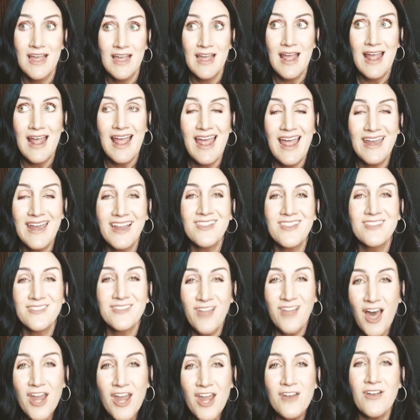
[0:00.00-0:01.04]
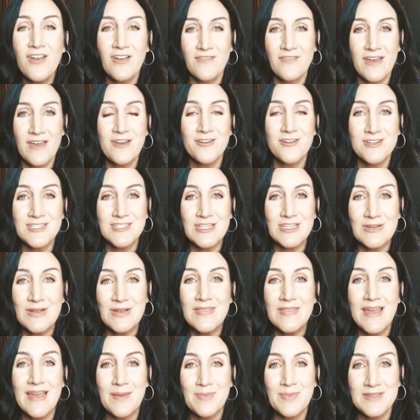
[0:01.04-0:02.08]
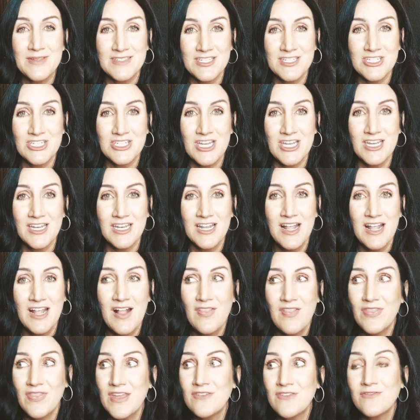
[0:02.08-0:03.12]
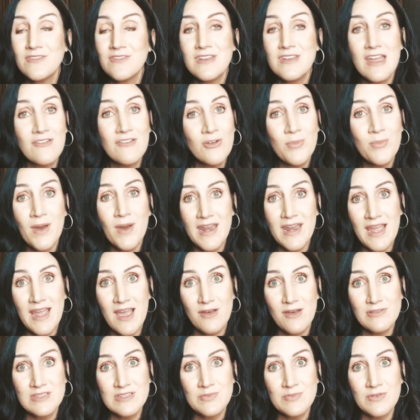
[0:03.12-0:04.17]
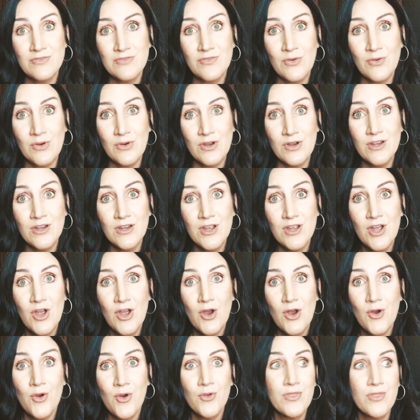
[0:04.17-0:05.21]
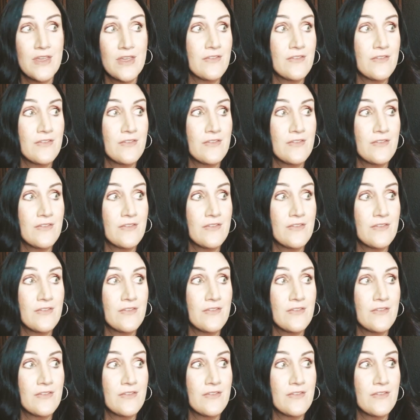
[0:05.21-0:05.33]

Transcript: And a lot of our veterans are in that position. They've never bought a house before, or they've